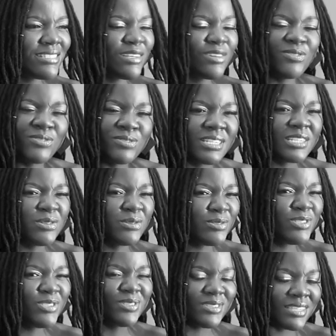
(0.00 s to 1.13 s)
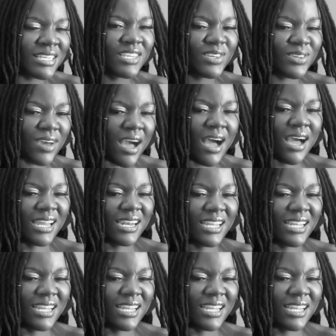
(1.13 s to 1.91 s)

Like, Fungi, who do you think you are?